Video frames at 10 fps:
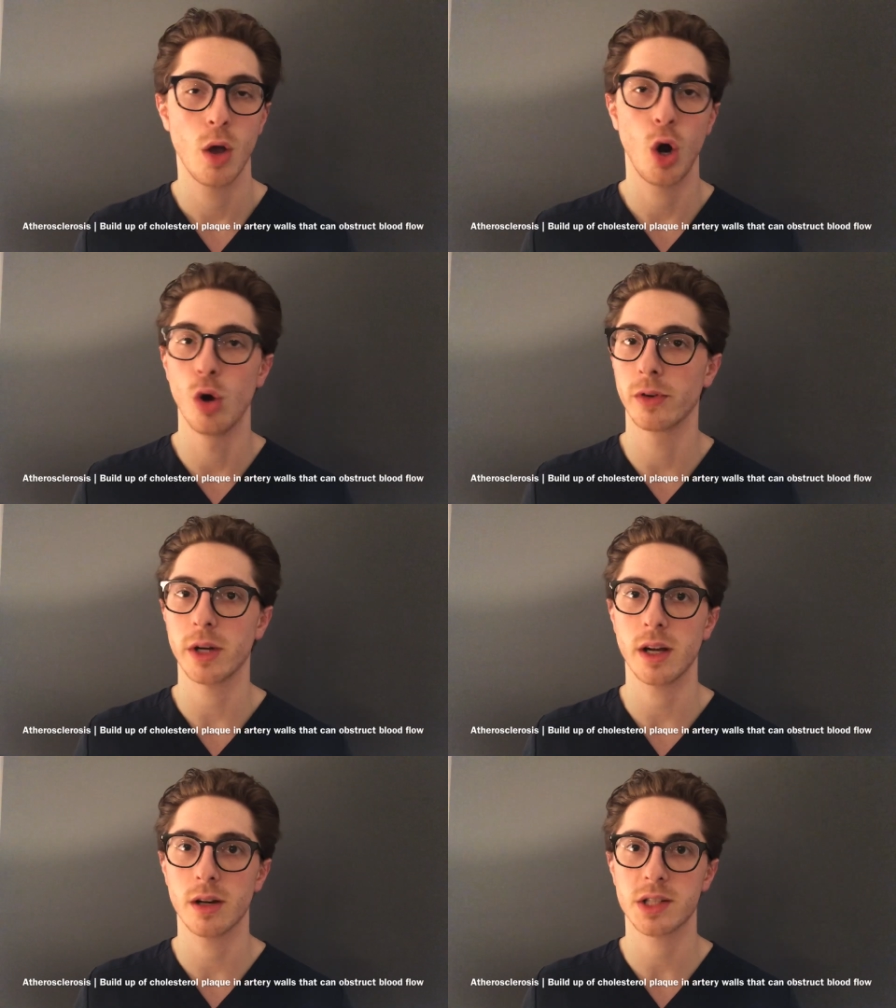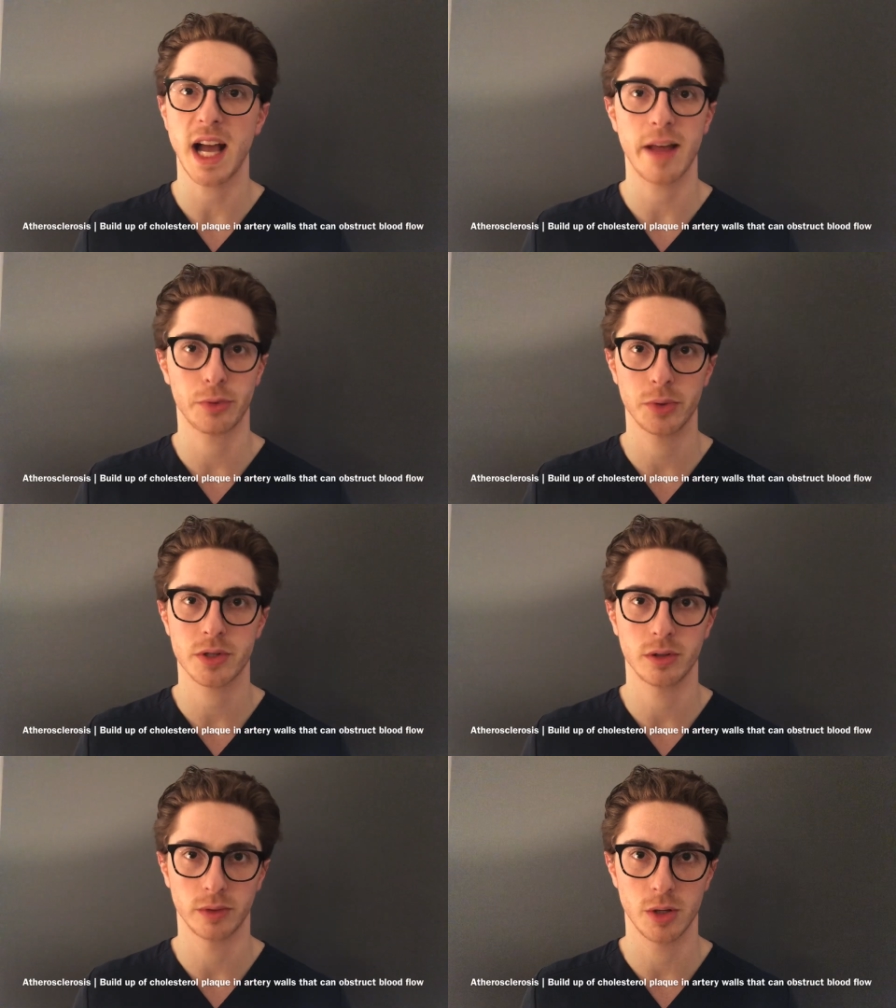Over years,
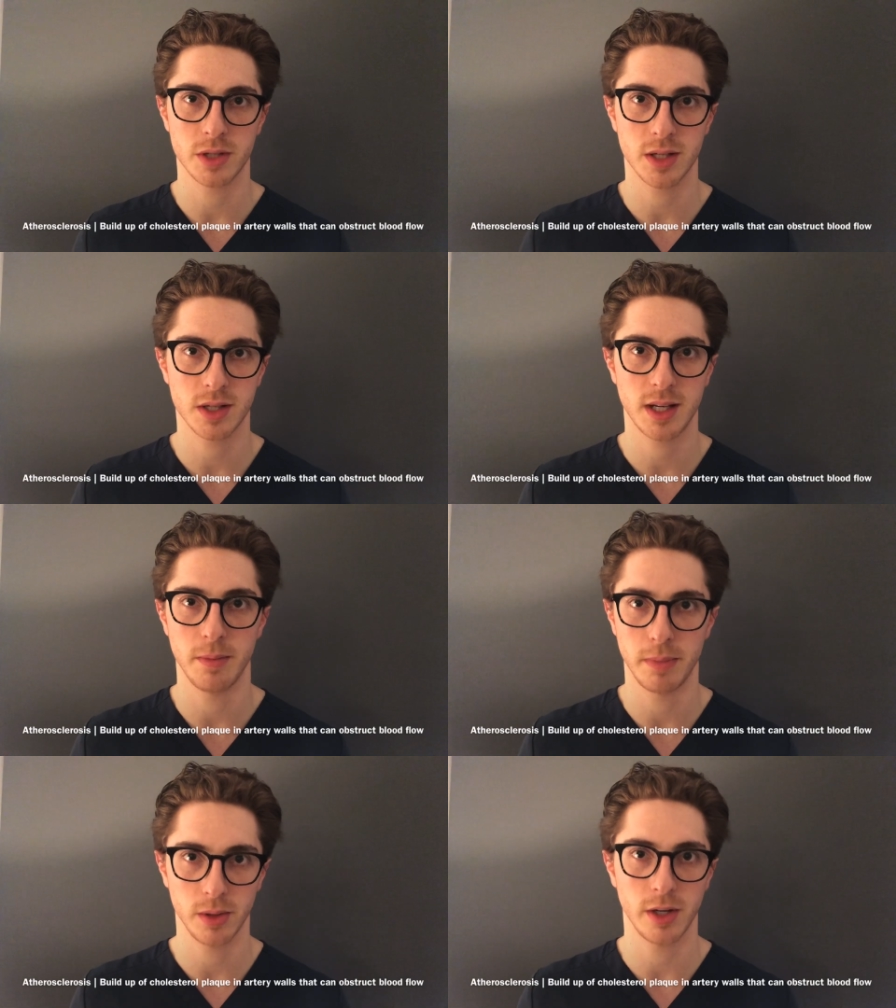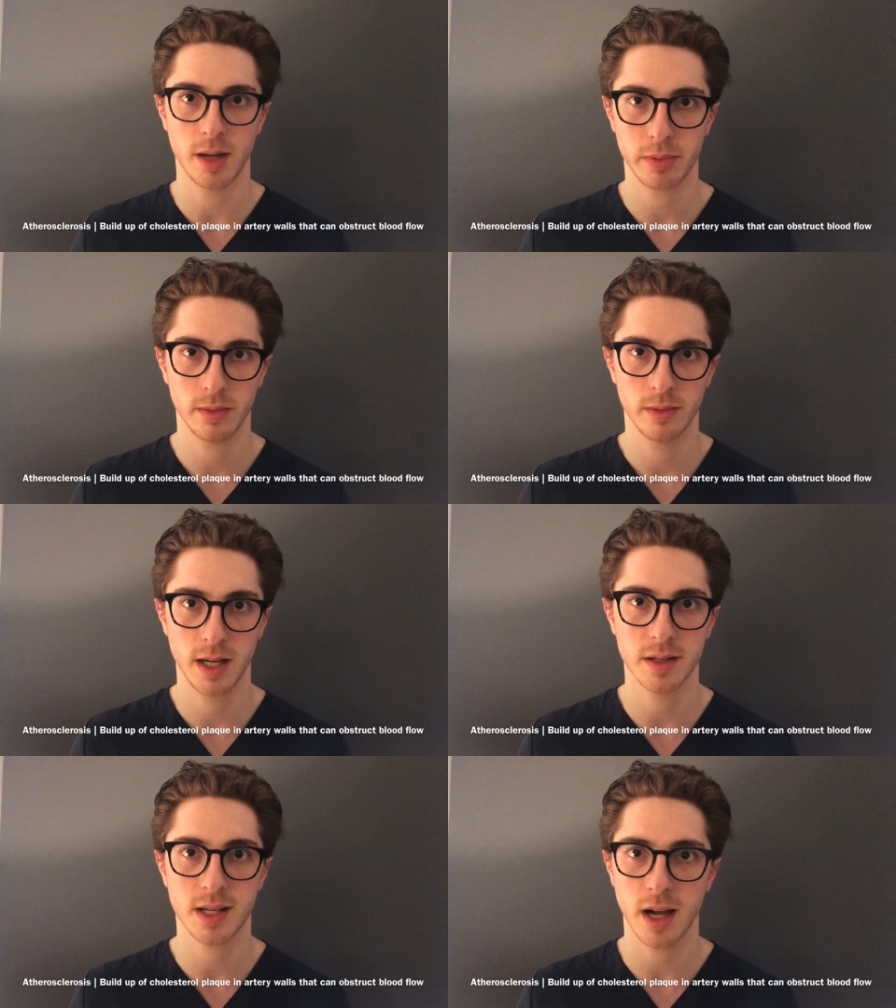atherosclerosis can build up
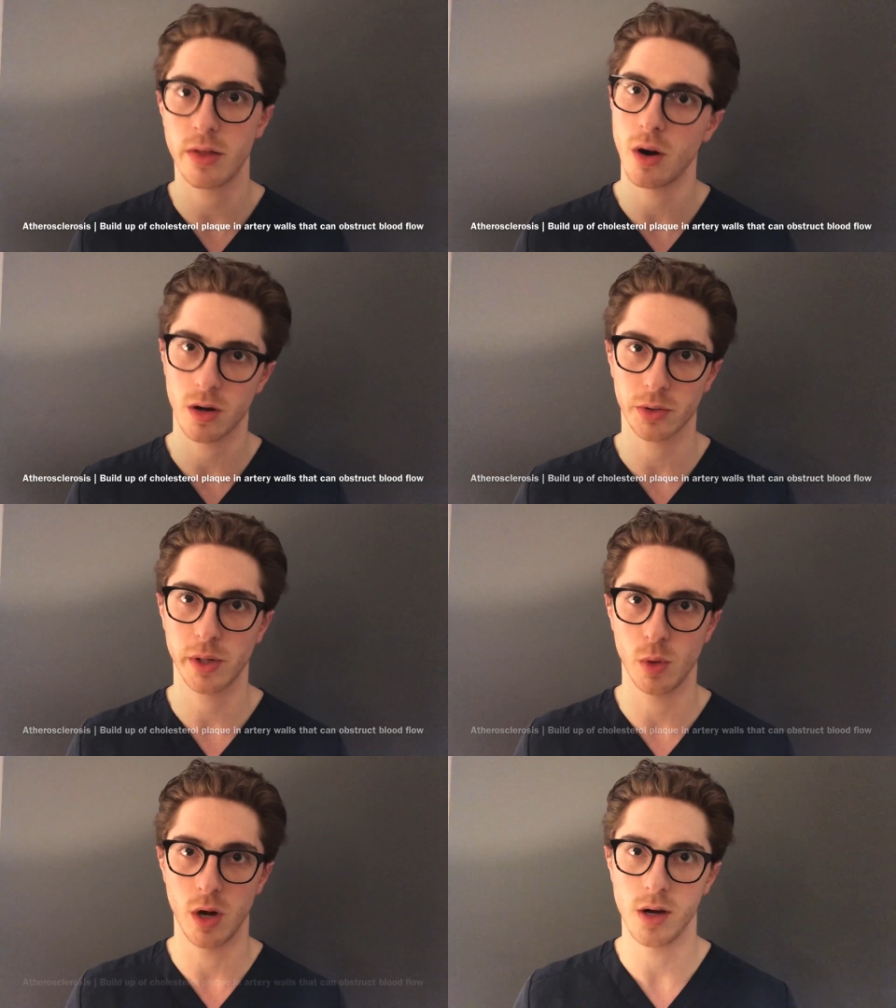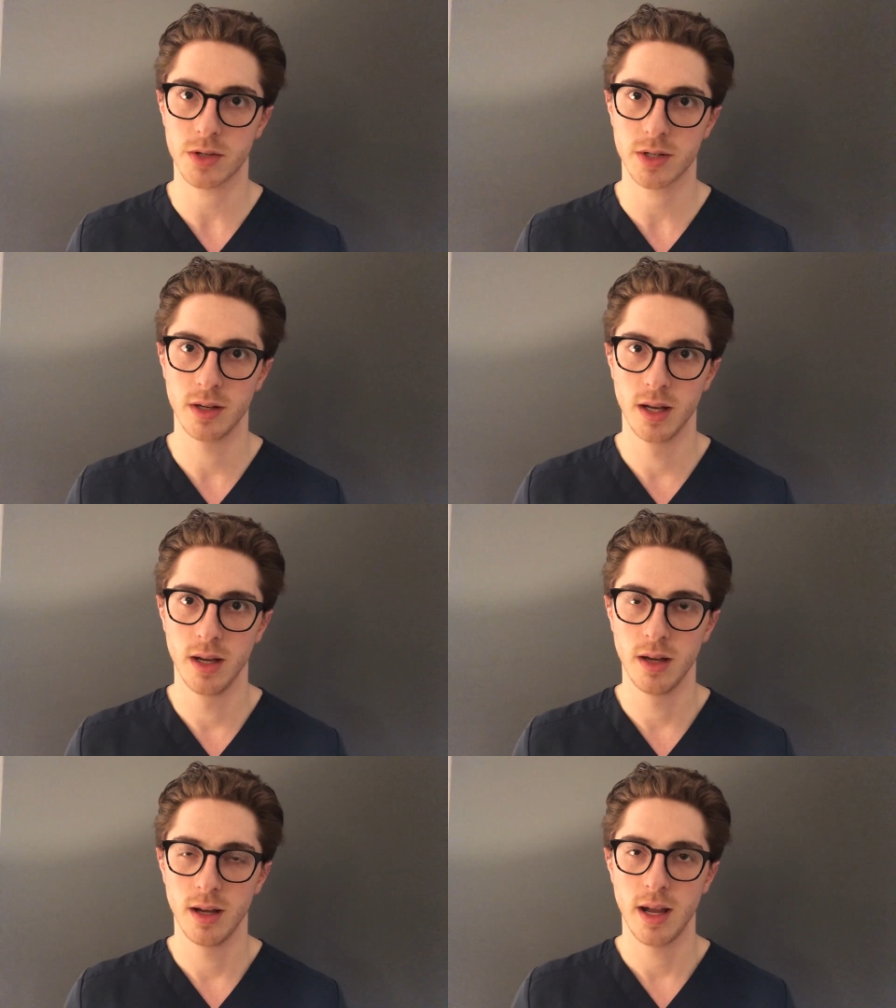inside the artery walls
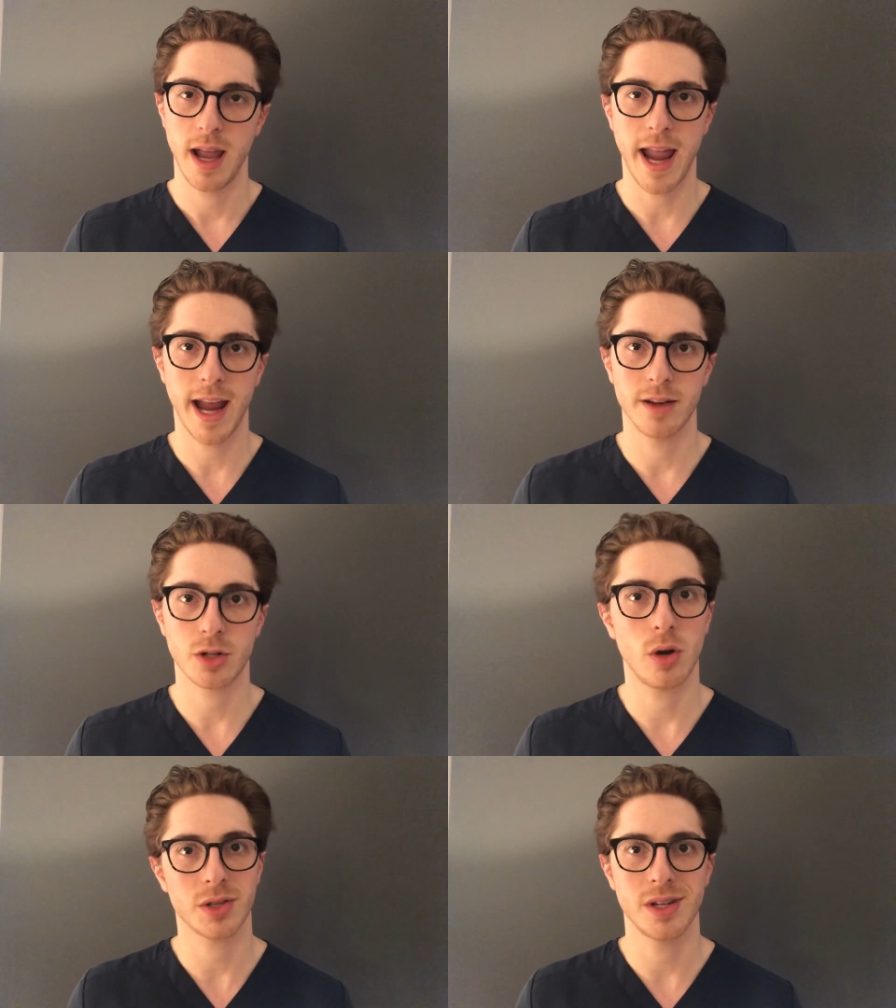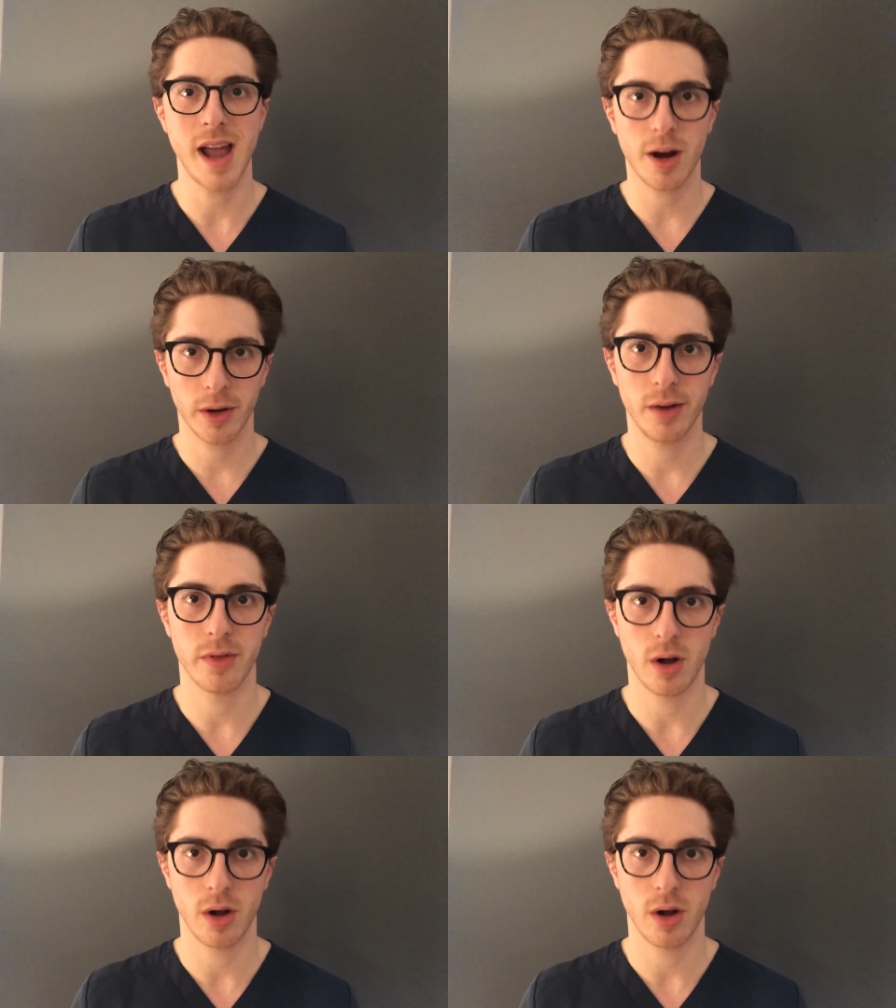and cause narrowing of the